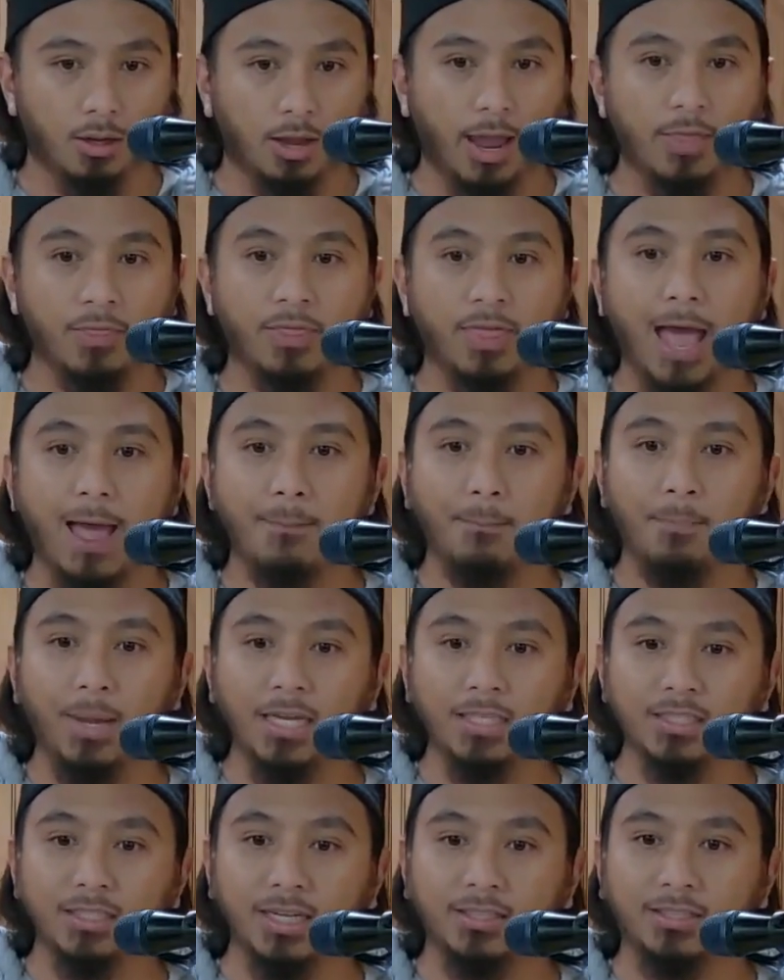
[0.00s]
And that
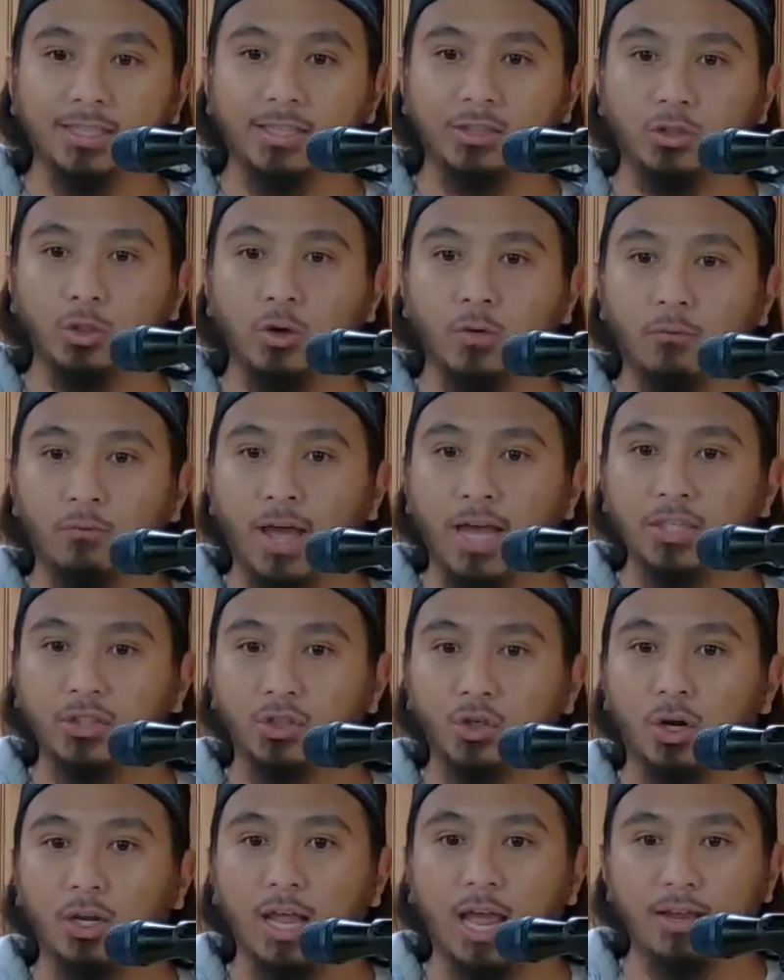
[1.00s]
business that you
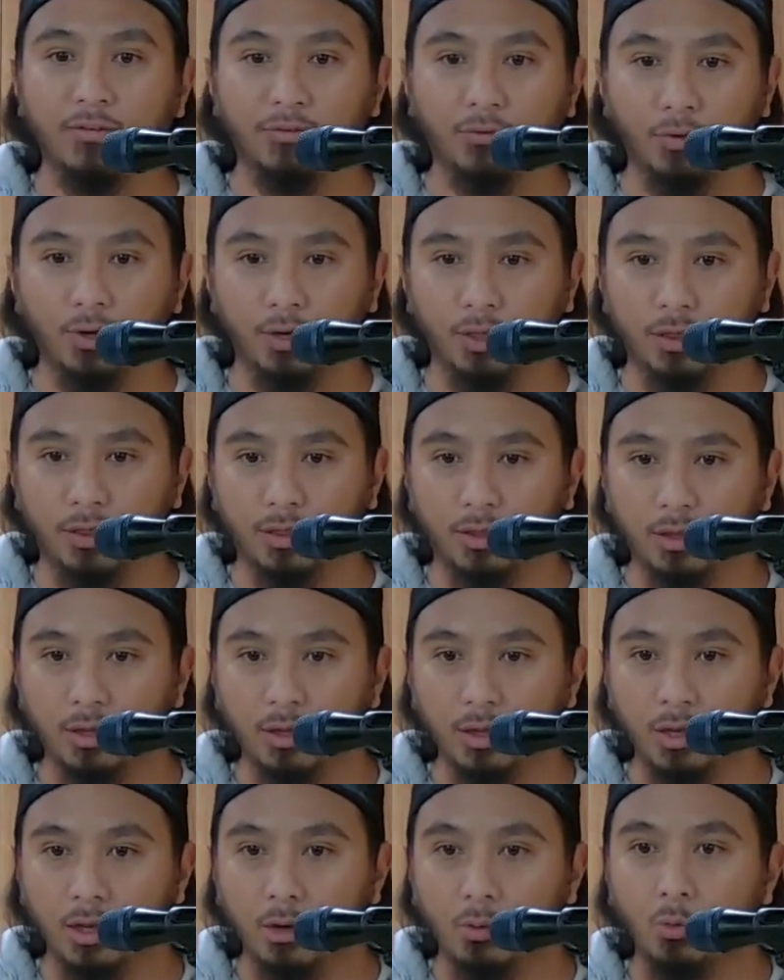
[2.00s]
invest your life with
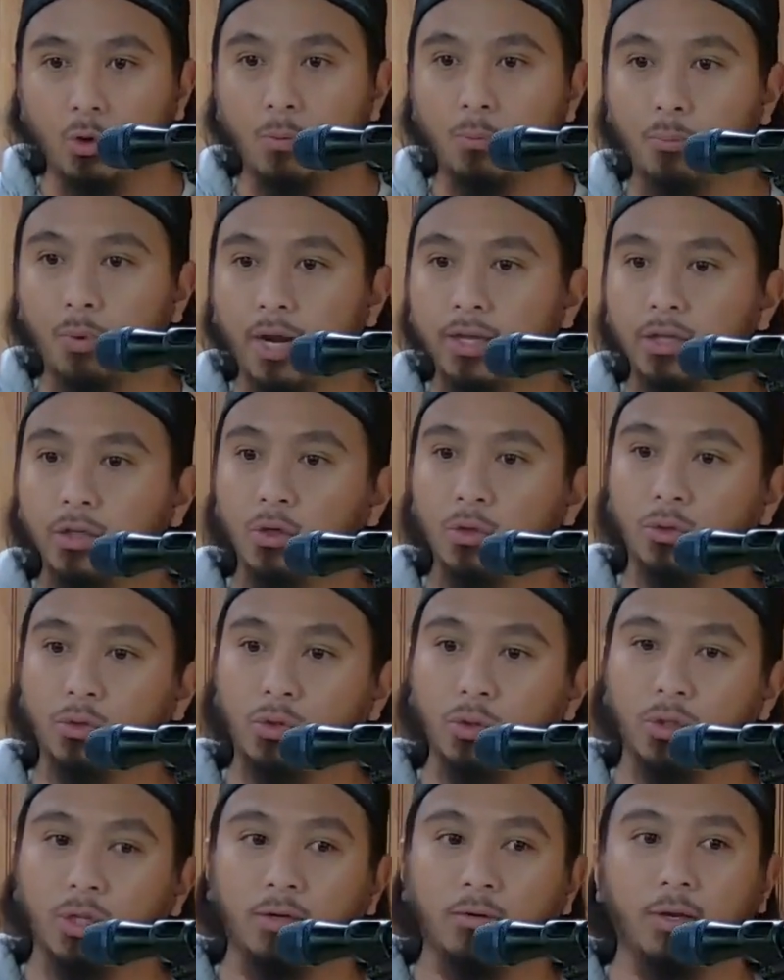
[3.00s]
will bring you
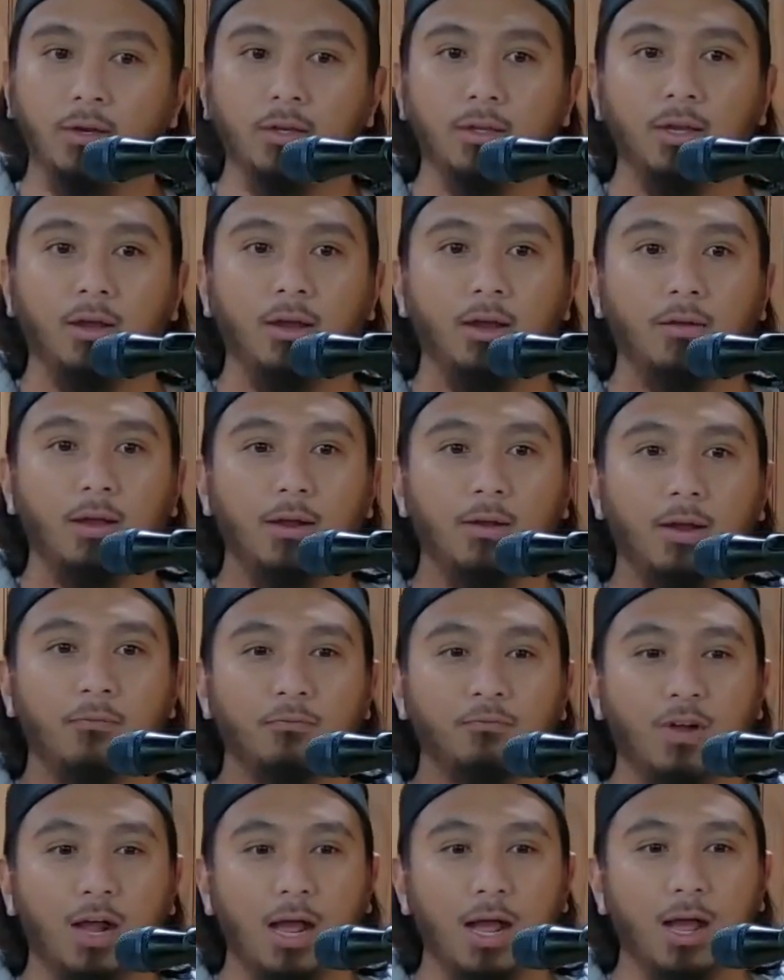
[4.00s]
to the, the
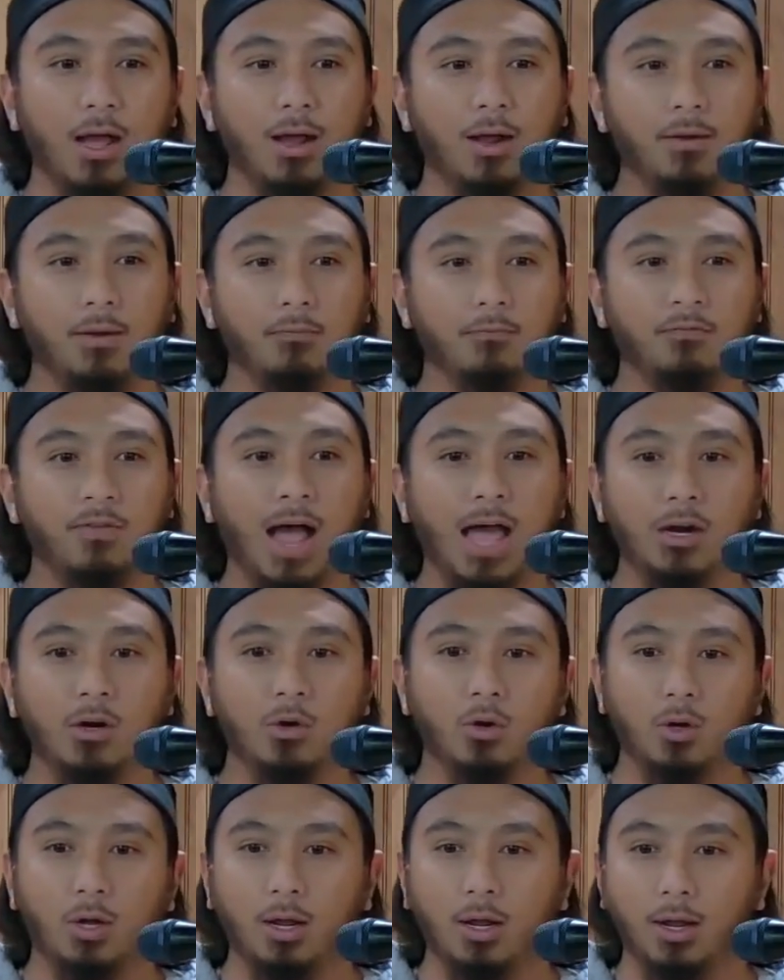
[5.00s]
uh,
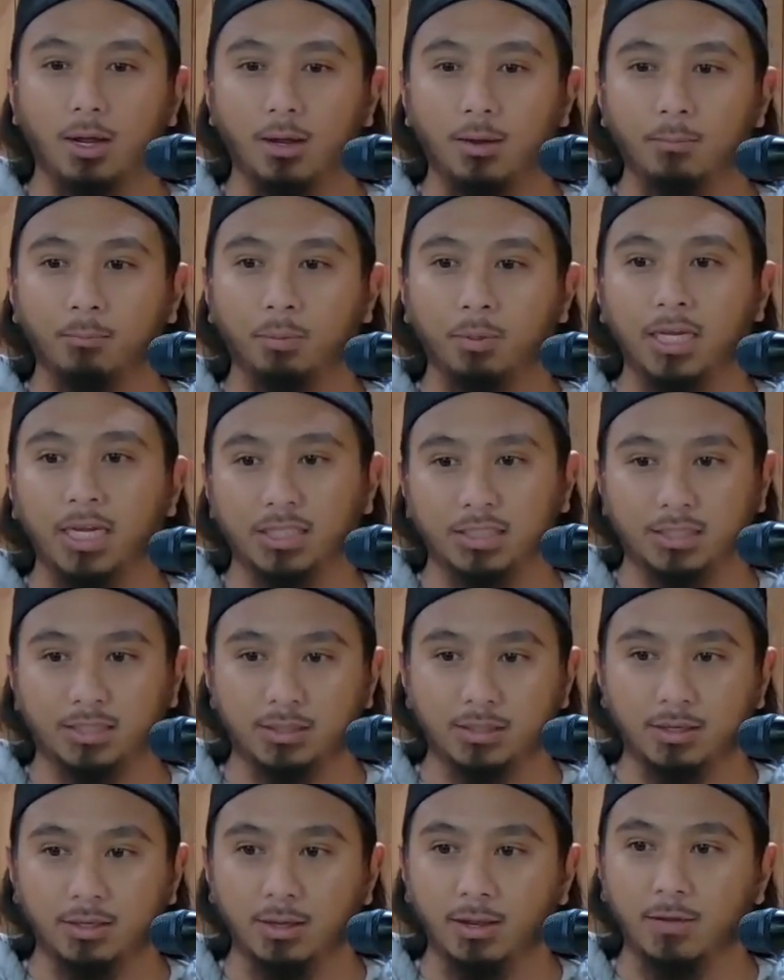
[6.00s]
final
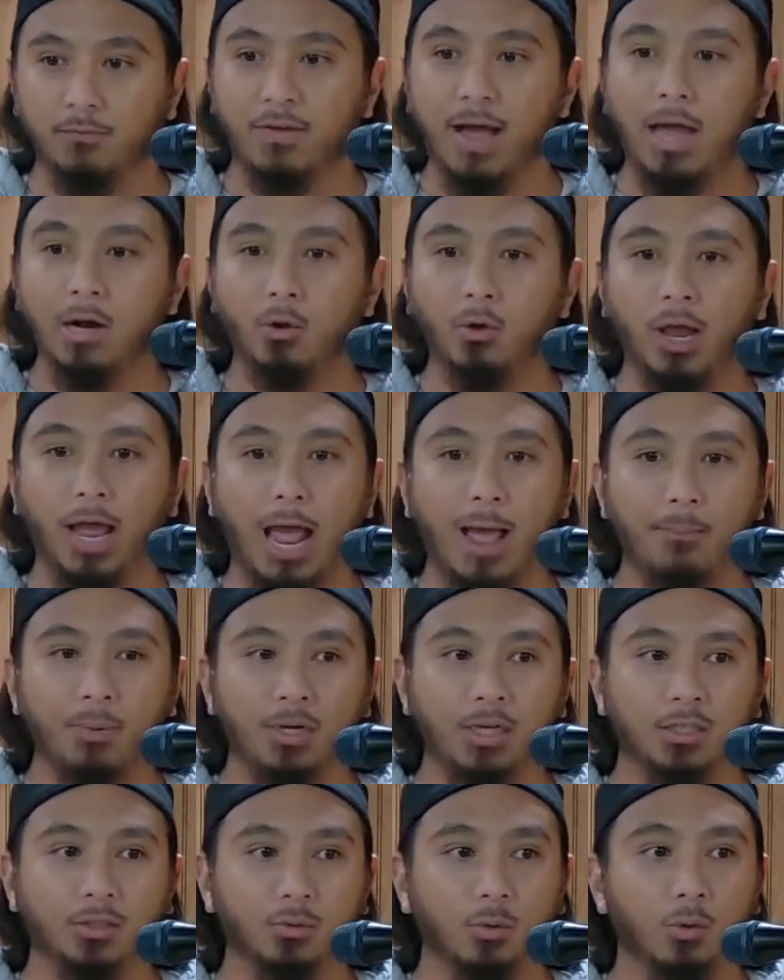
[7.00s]
bliss, final
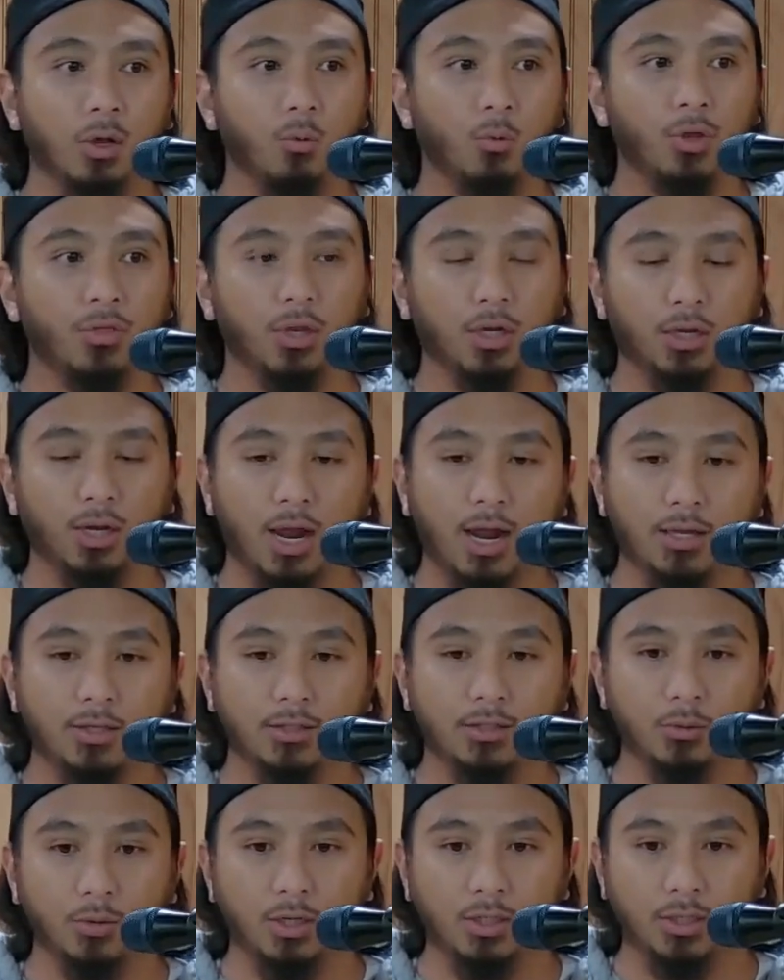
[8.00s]
happiness with Allah
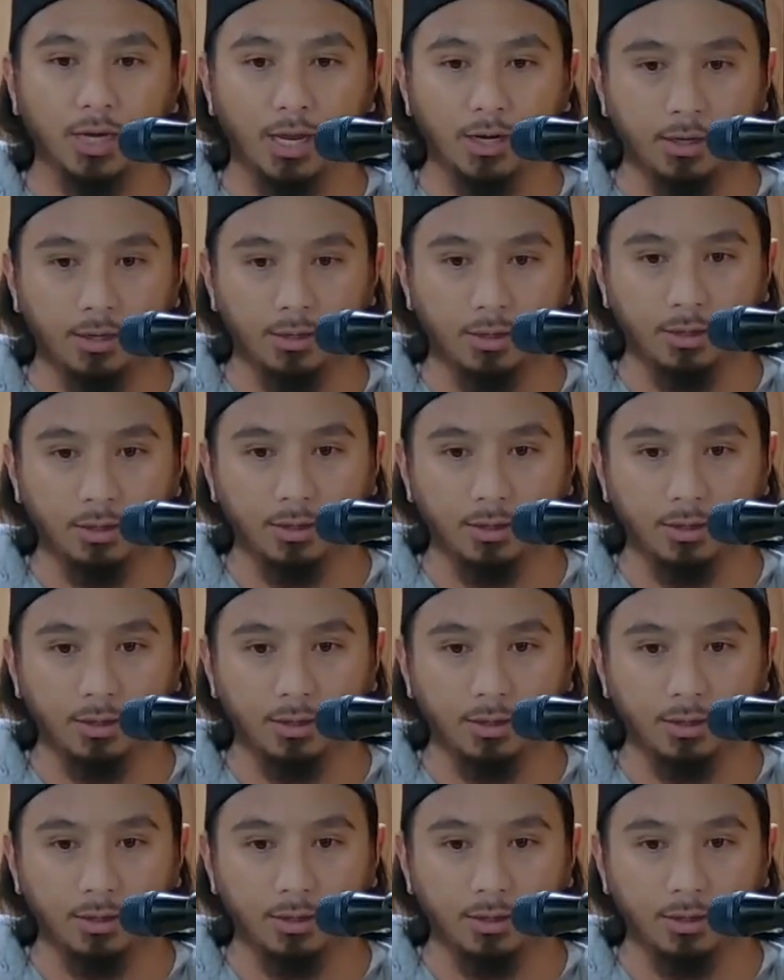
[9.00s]
Azza wa Jal.